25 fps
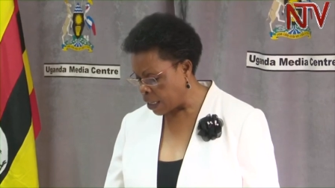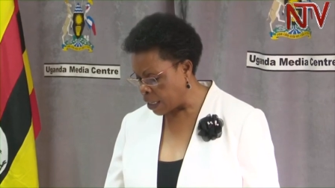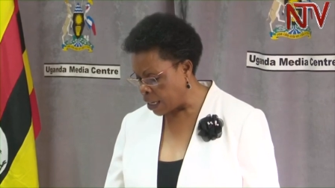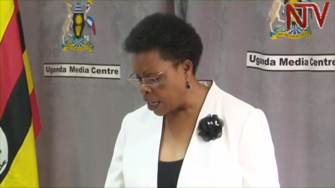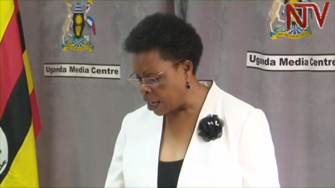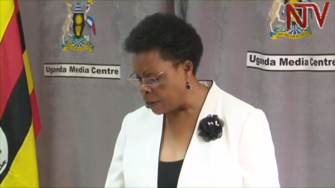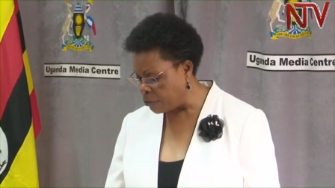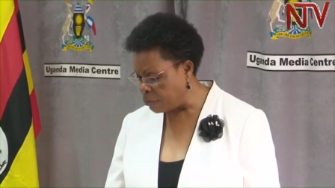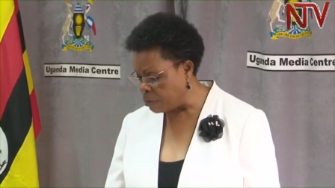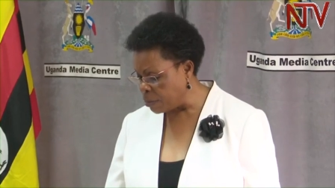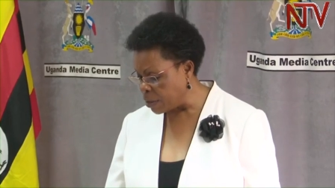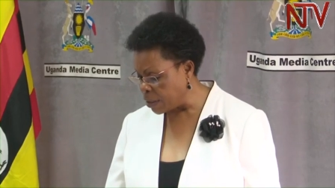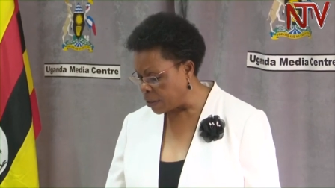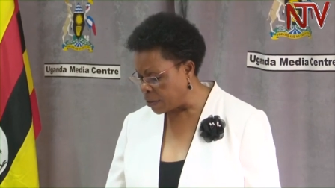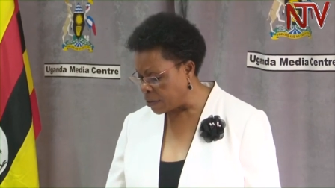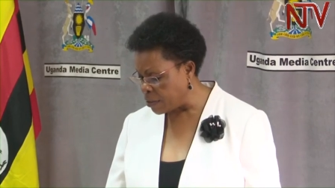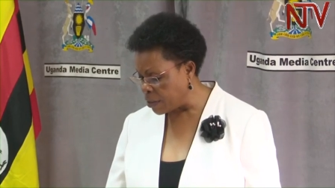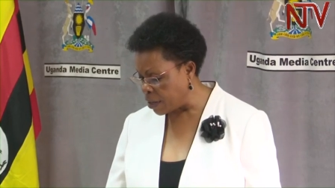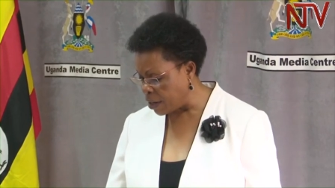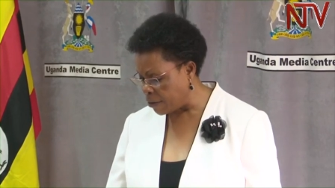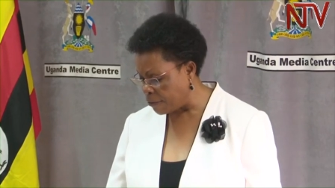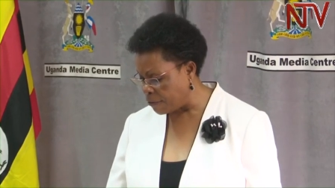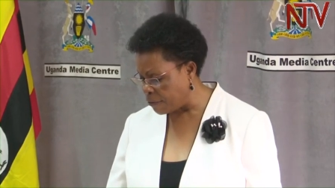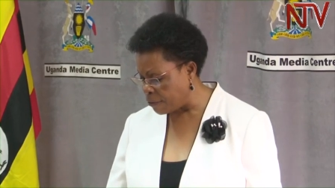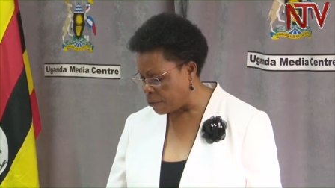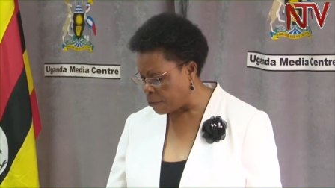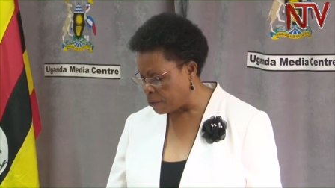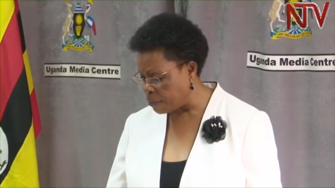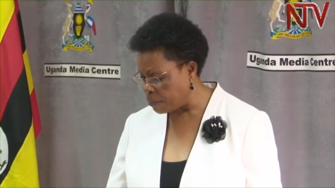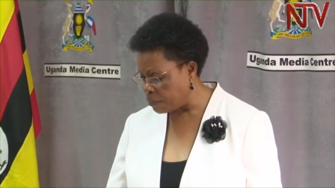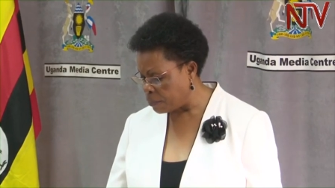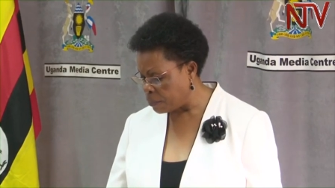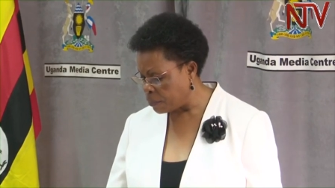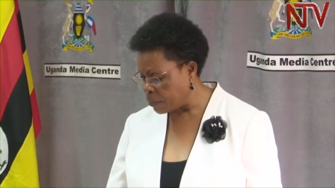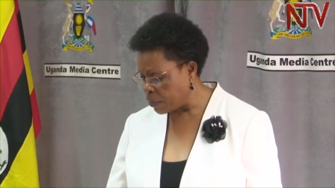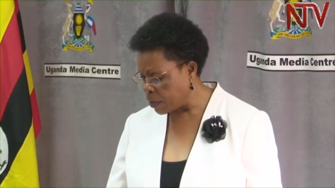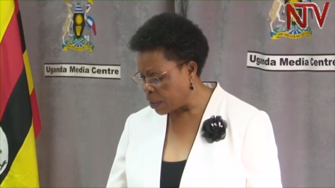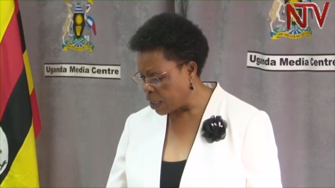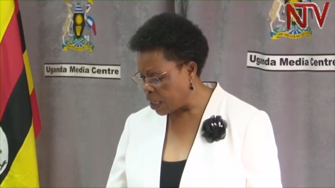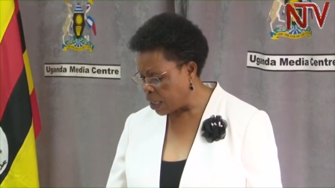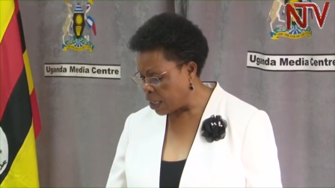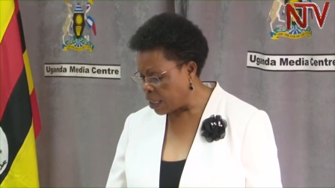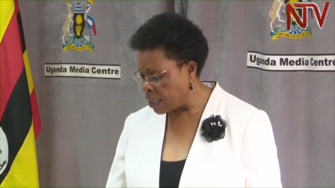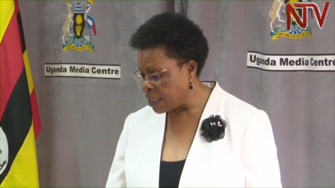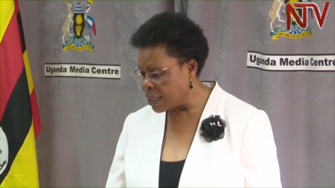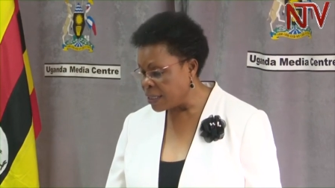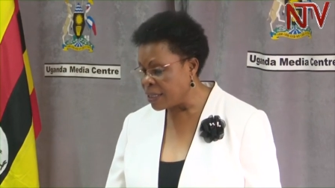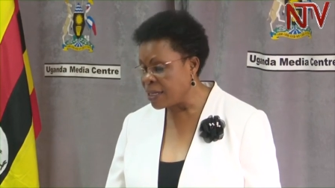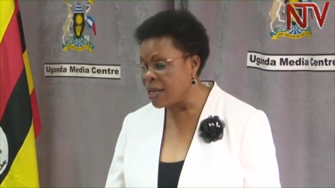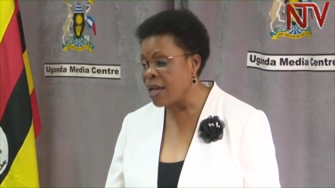Government, therefore,
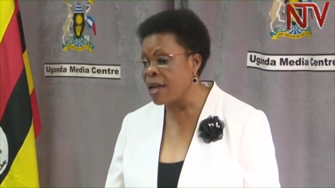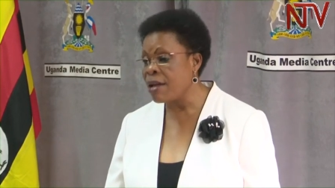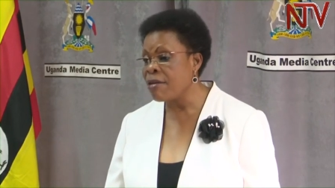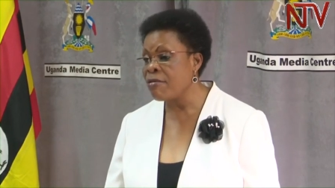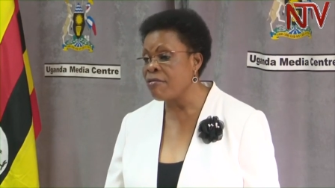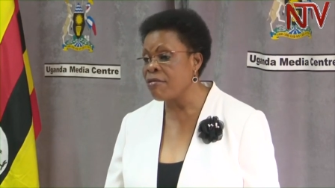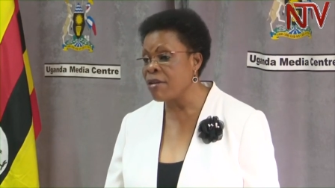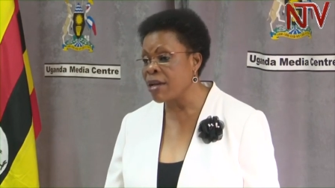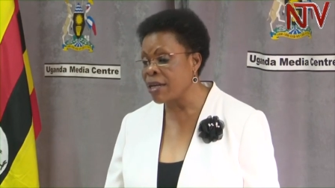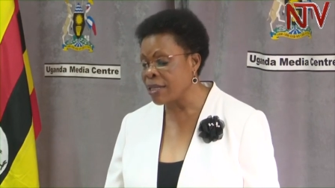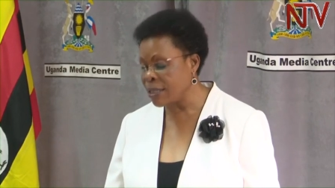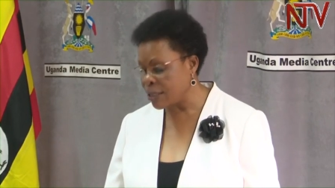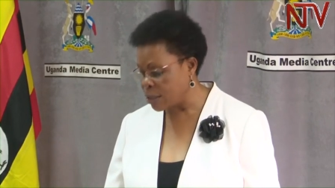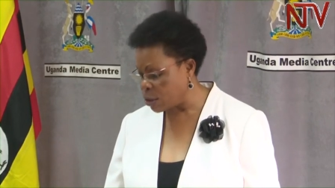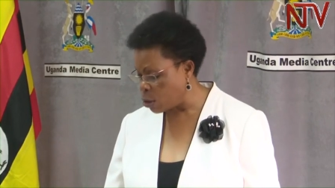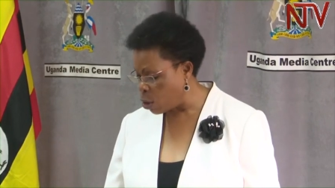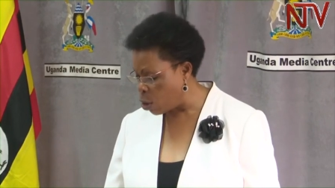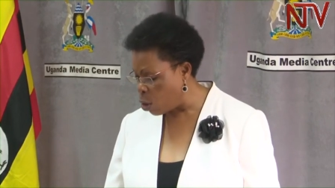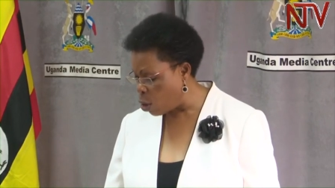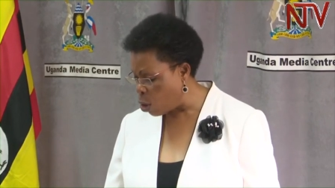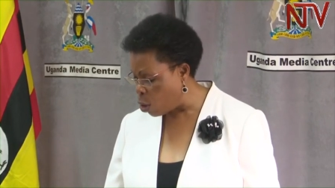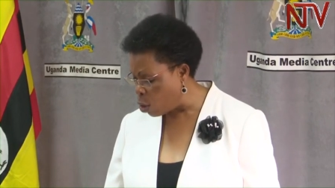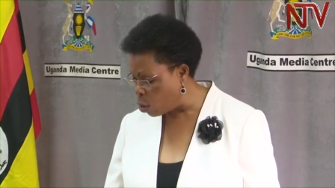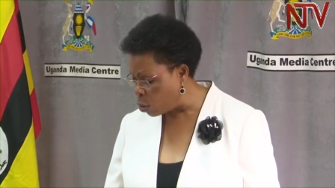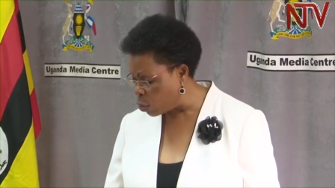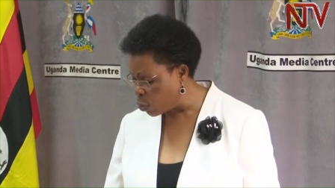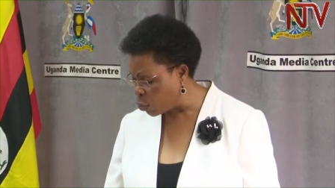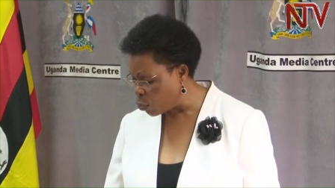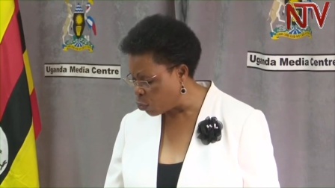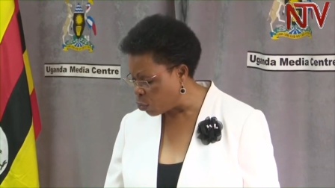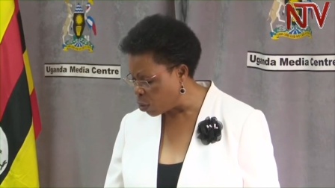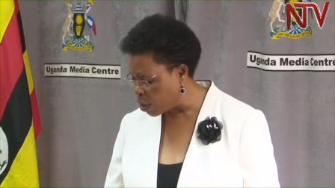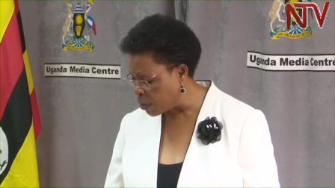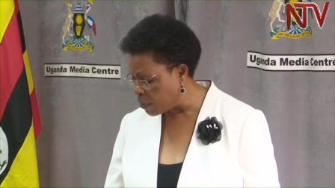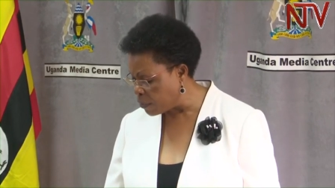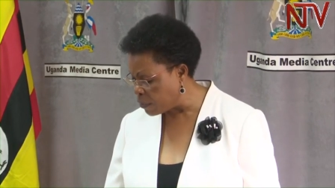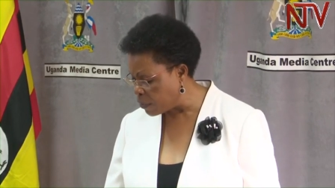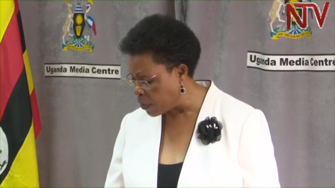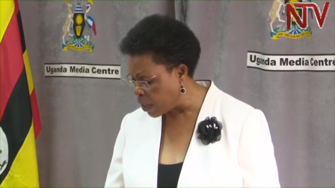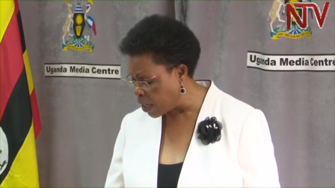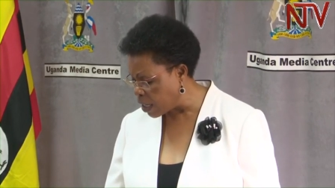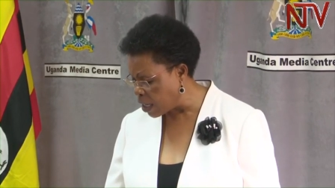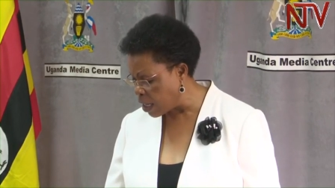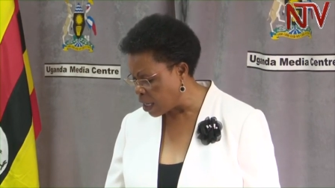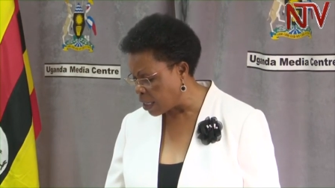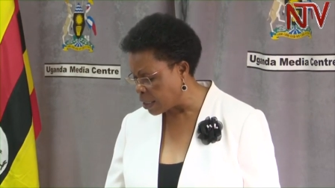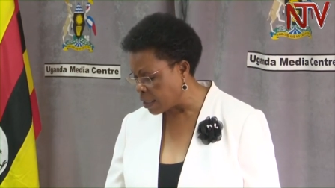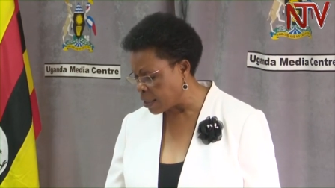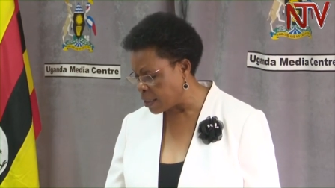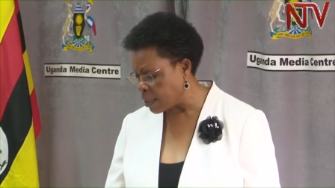directs all street
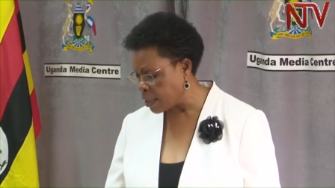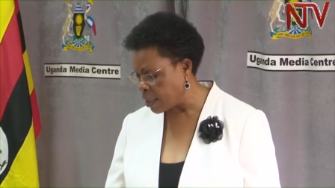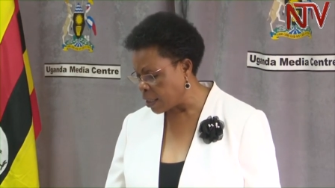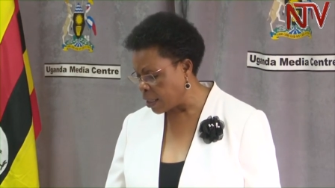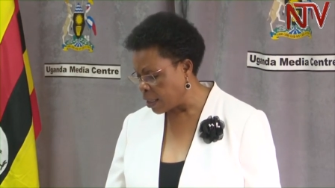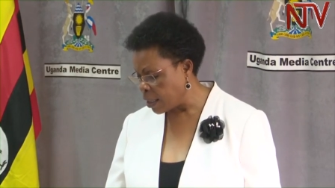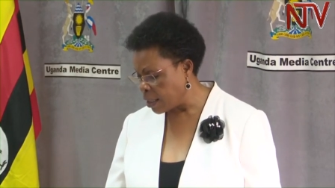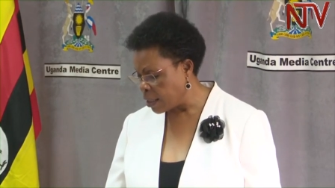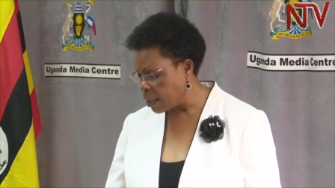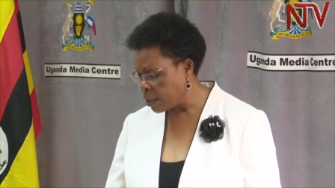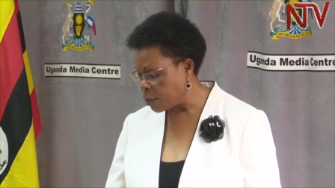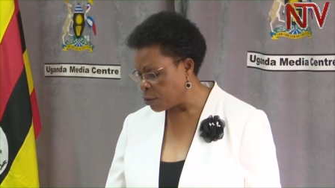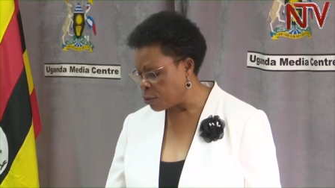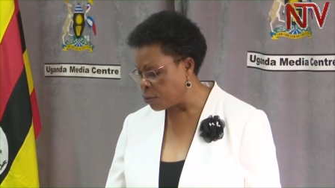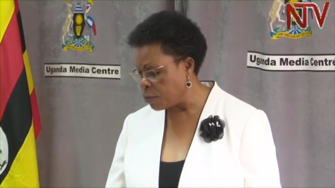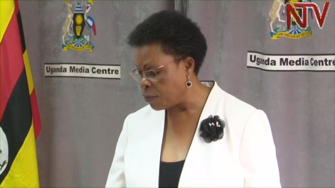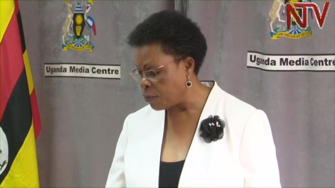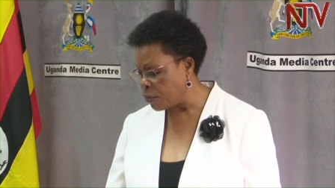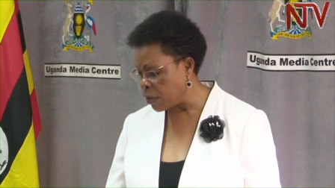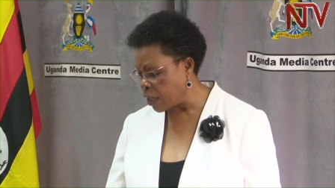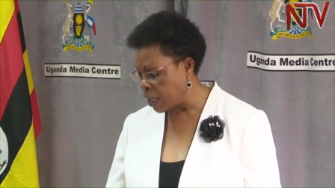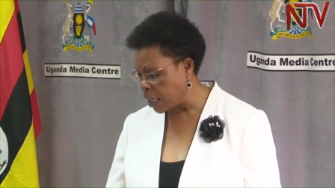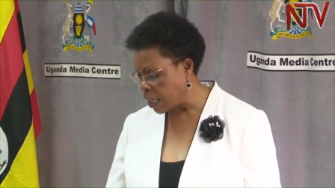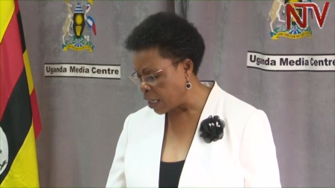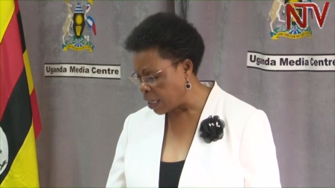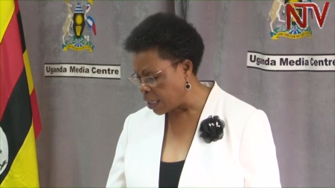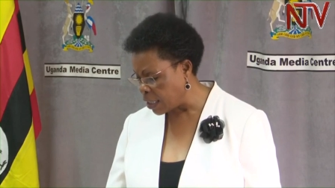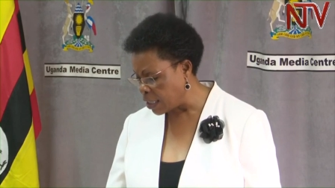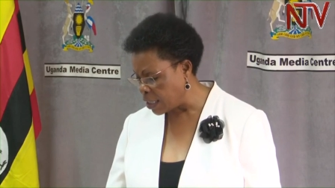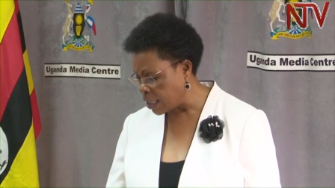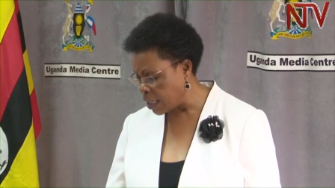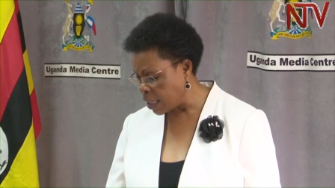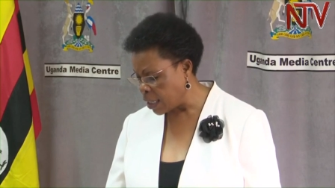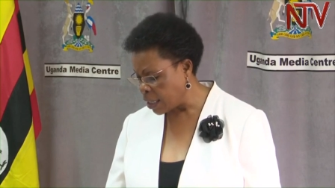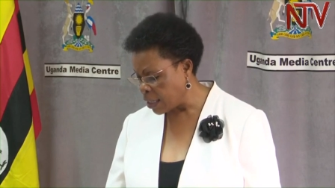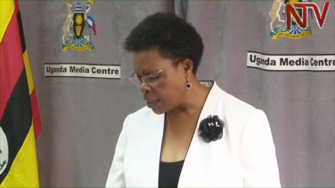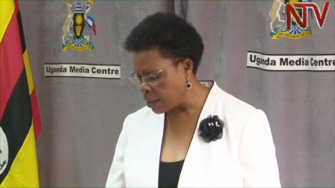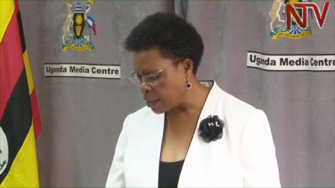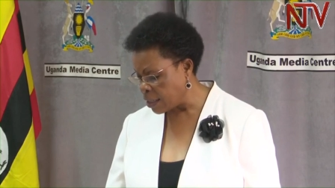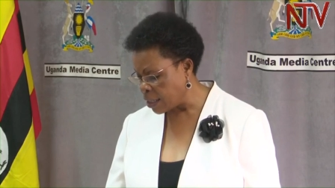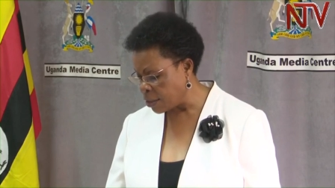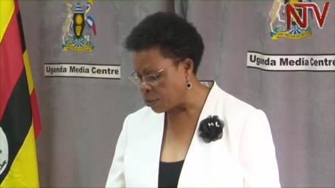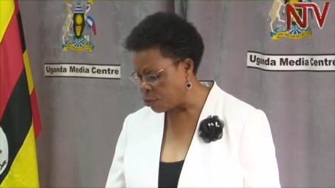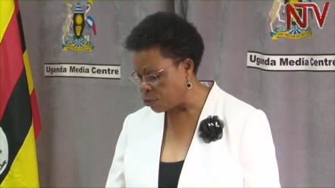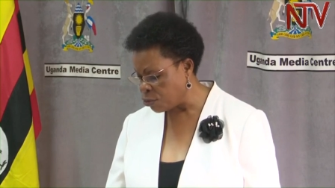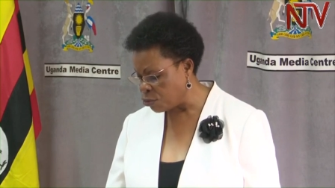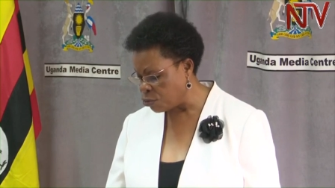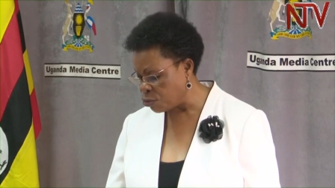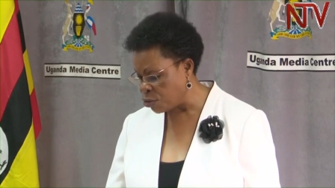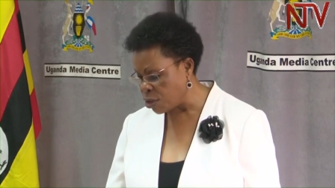vendors to vacate the
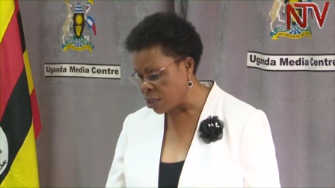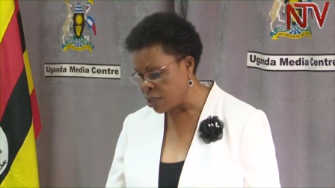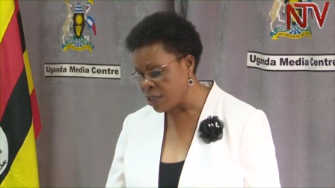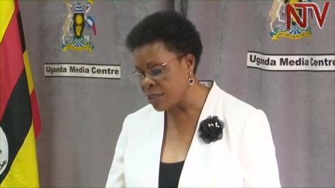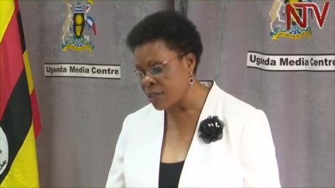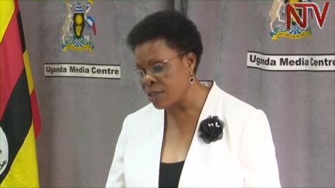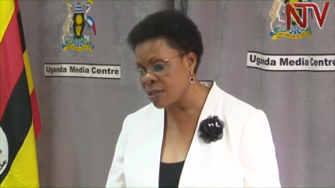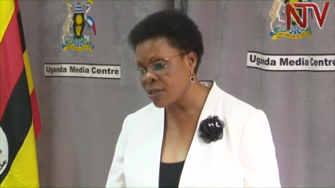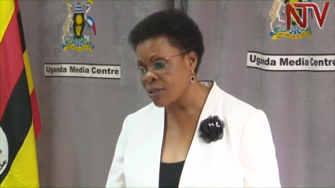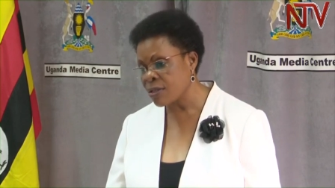streets,